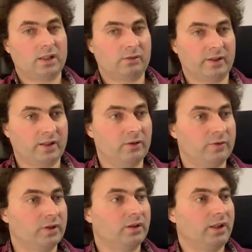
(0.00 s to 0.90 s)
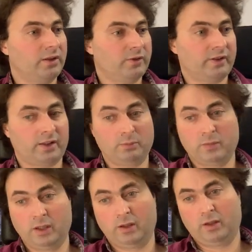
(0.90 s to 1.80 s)
with infinite
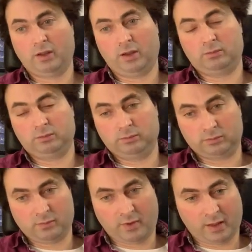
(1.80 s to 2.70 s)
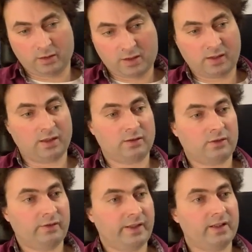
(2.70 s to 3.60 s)
lifetime, and a state
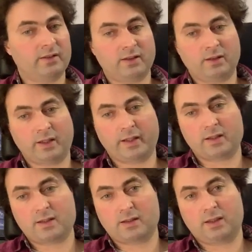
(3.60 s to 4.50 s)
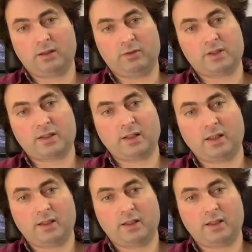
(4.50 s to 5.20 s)
created in an eigenstate will stay in